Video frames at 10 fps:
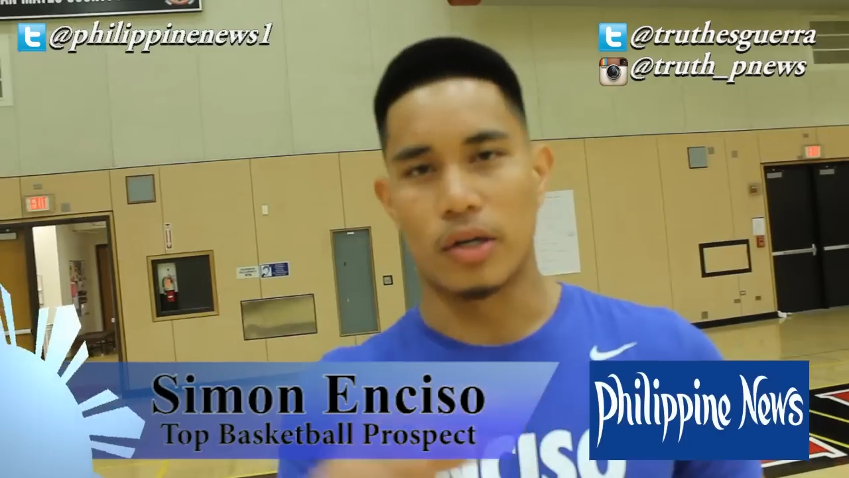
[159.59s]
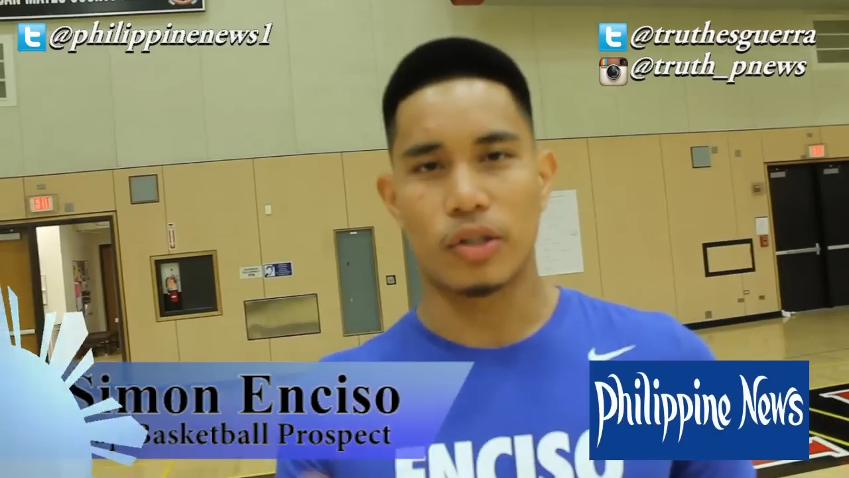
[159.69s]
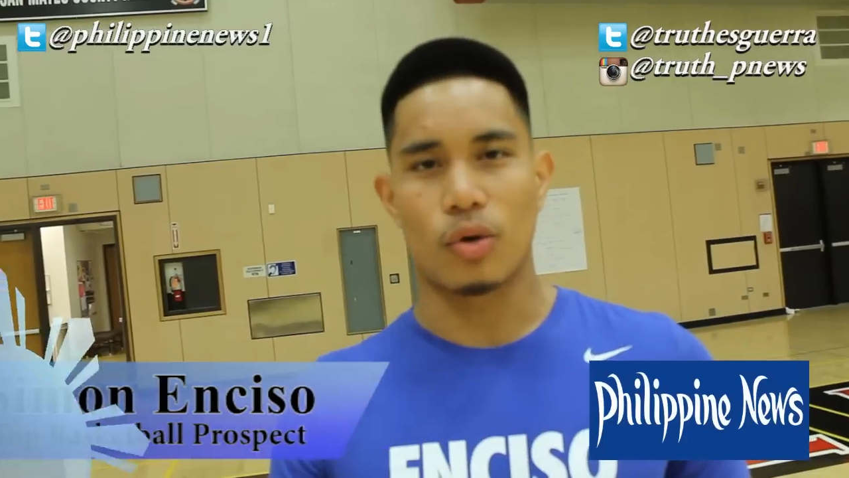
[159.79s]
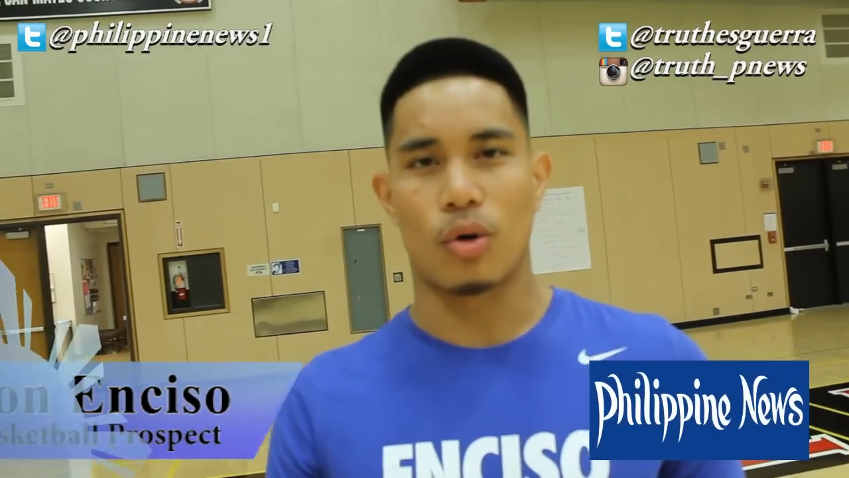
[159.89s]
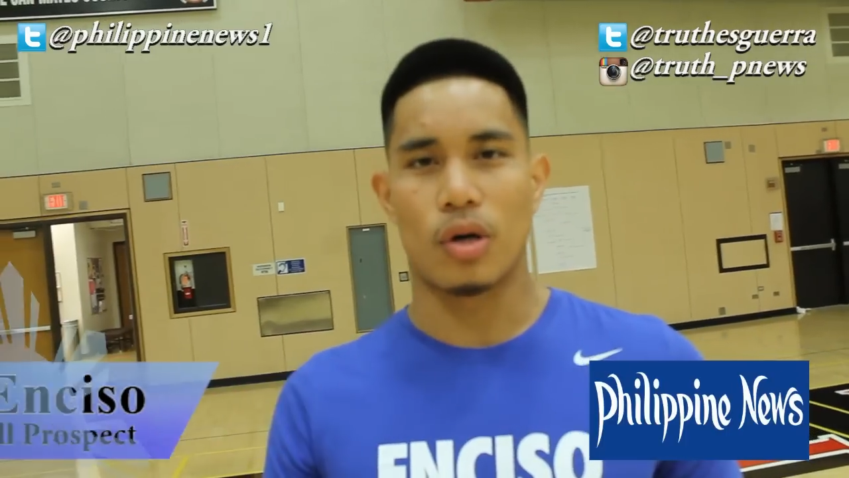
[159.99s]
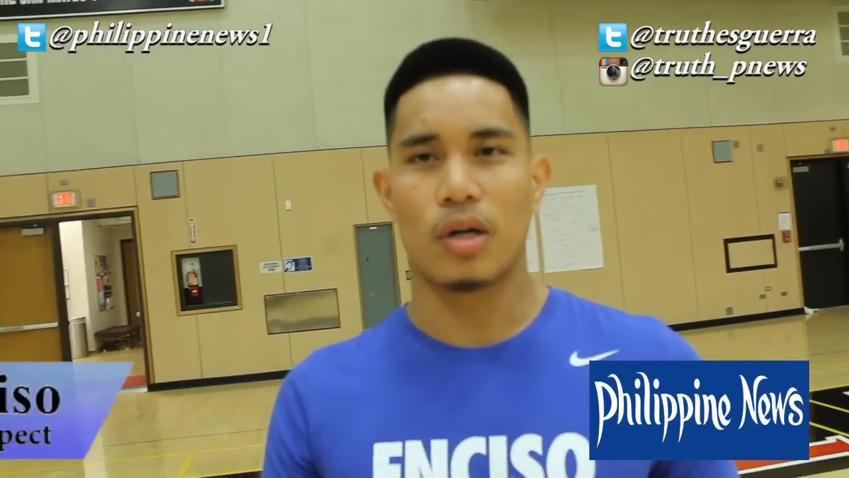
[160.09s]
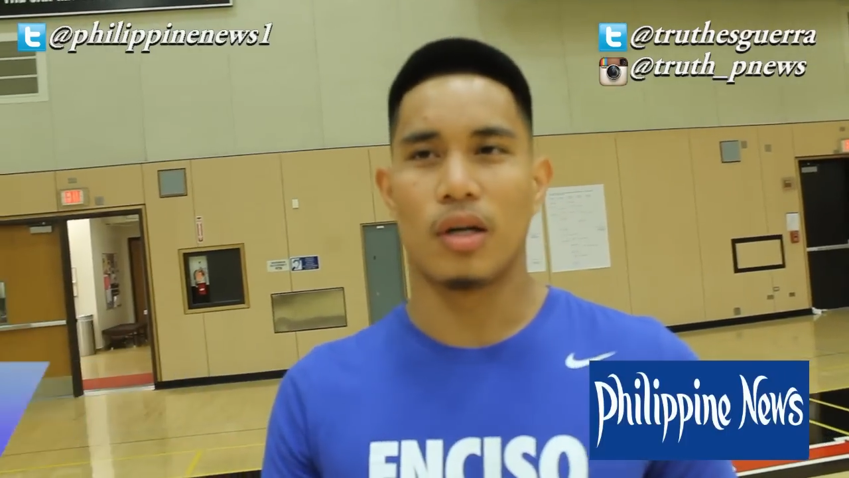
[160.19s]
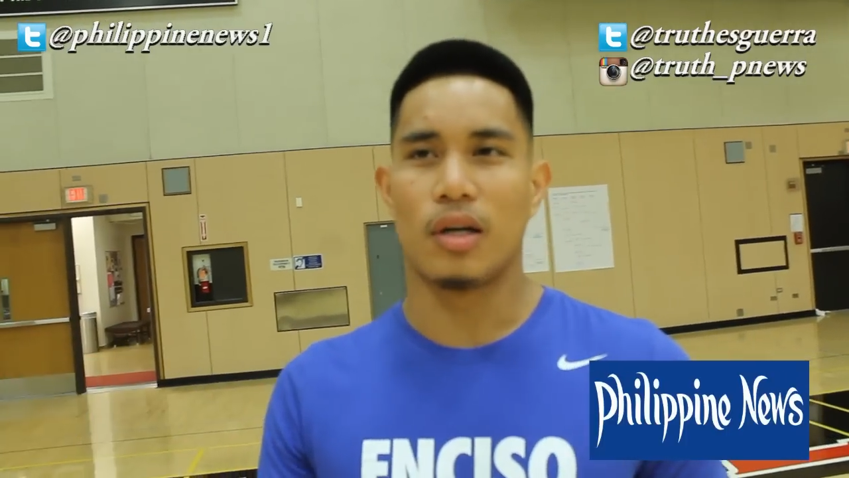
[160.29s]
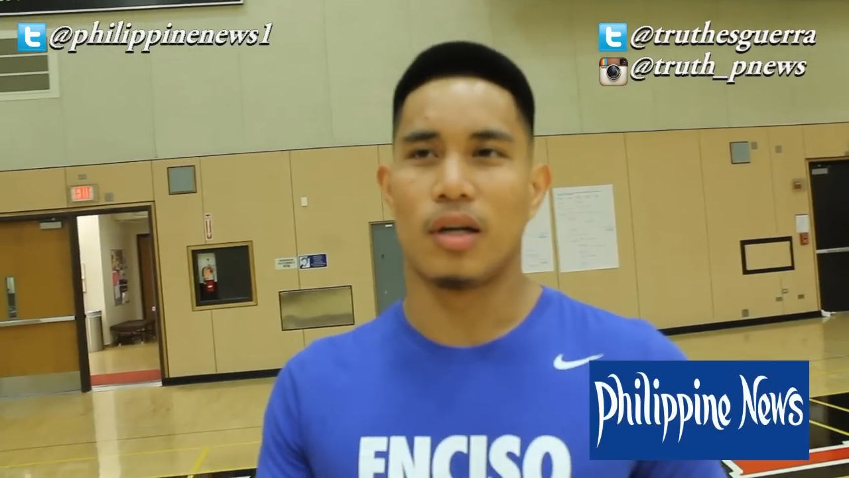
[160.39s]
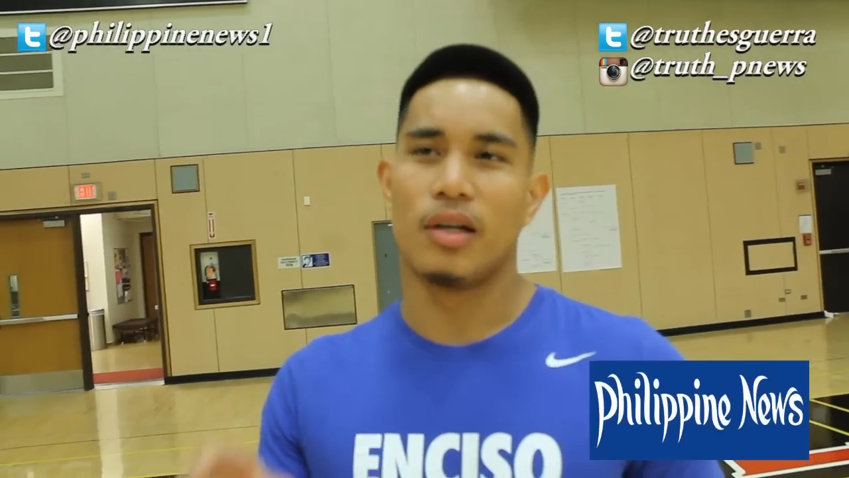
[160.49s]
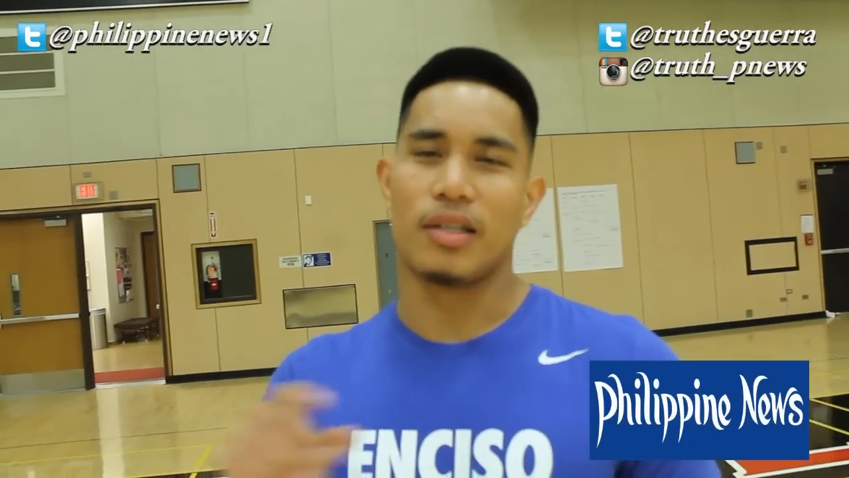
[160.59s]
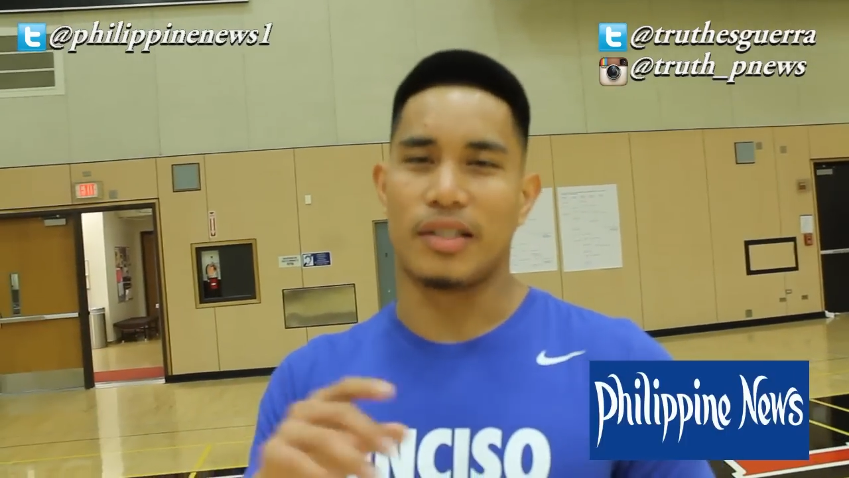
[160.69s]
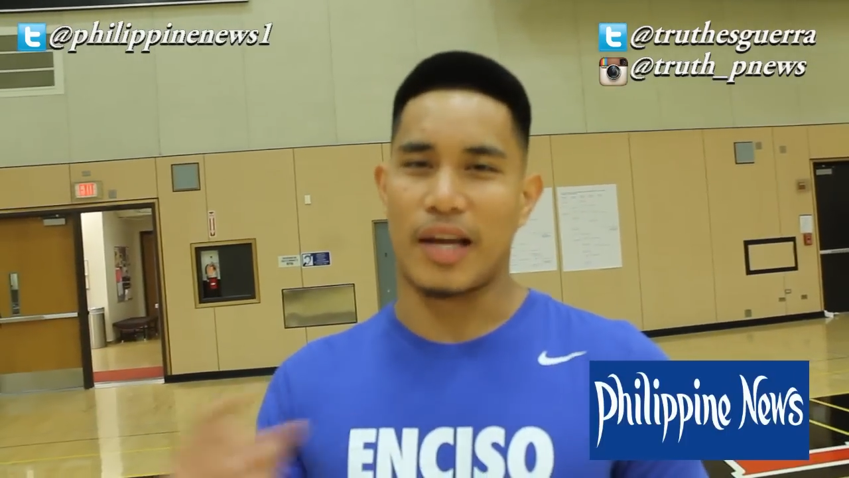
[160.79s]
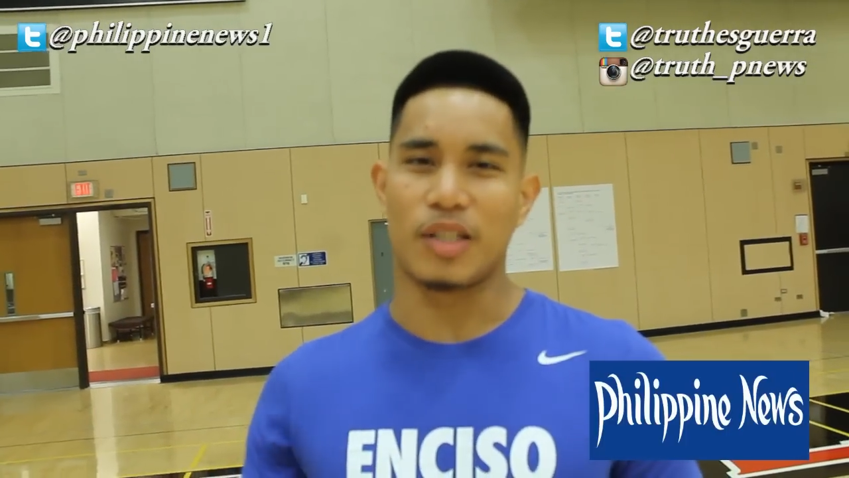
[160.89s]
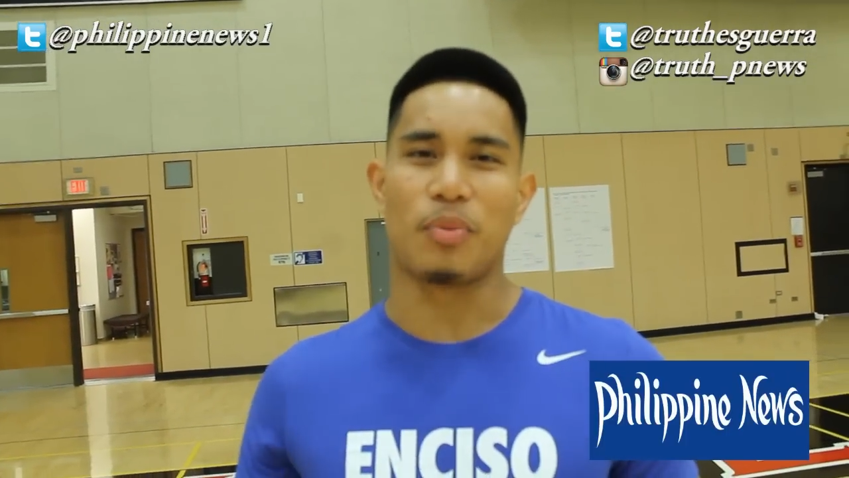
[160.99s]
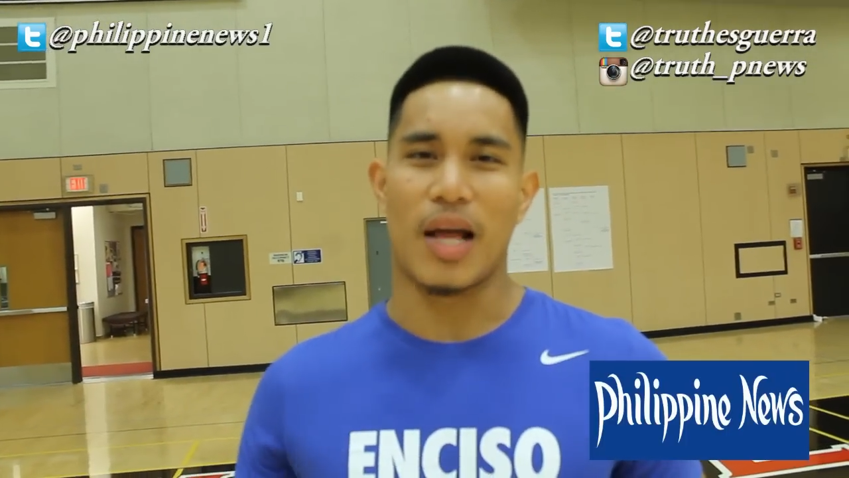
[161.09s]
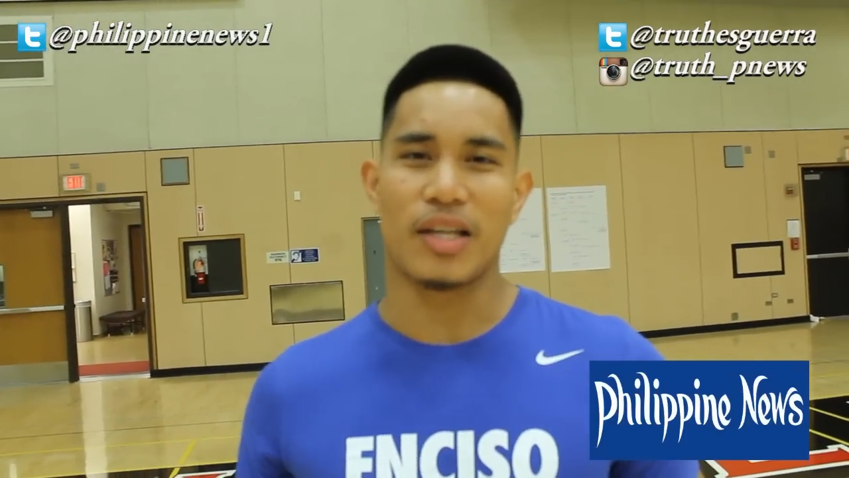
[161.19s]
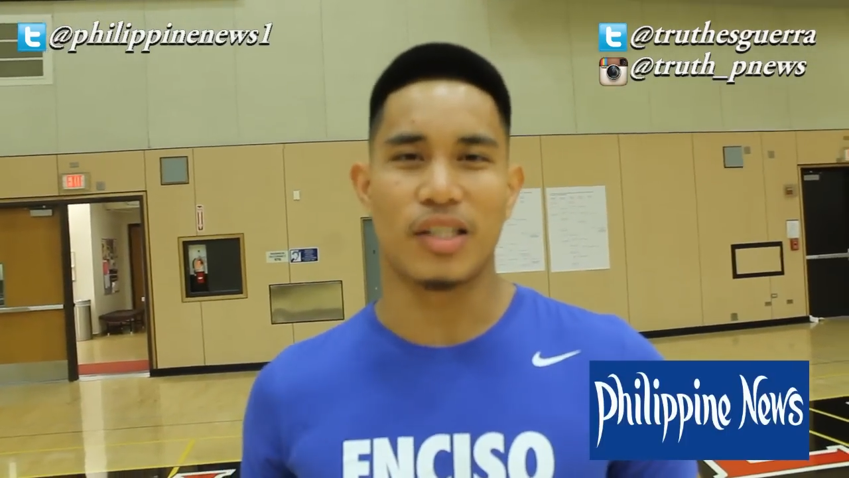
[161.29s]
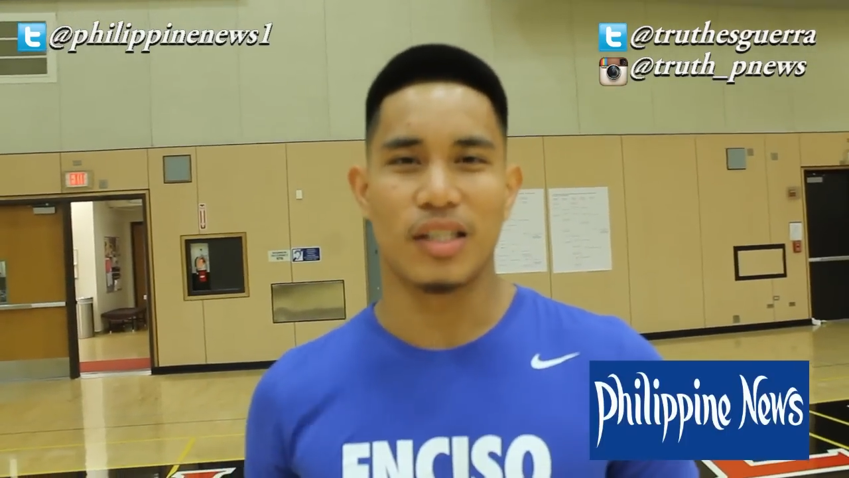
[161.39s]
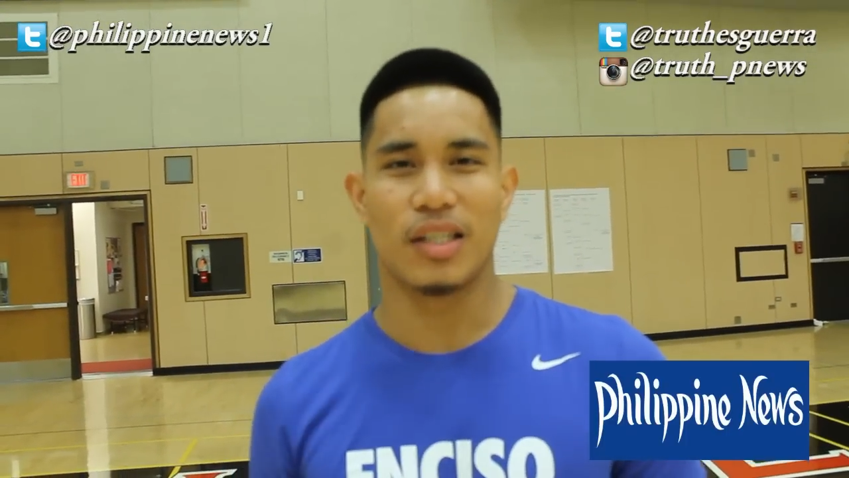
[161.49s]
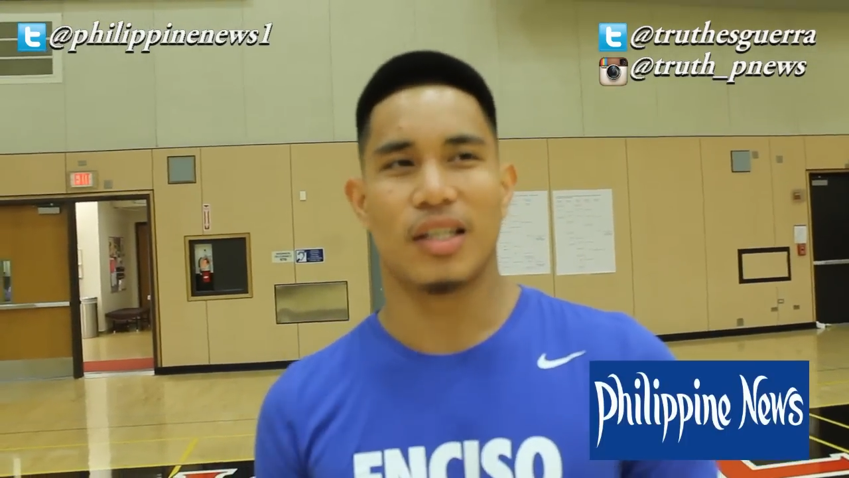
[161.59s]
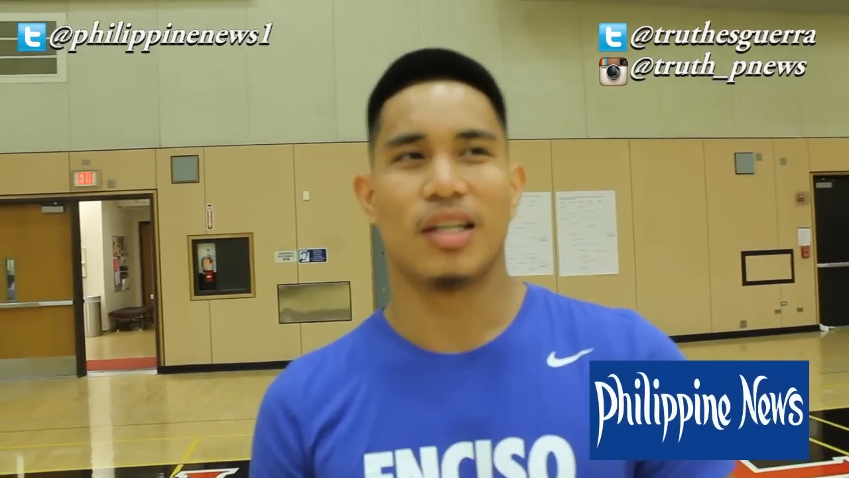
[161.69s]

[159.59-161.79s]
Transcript: underscore Stay Splashy.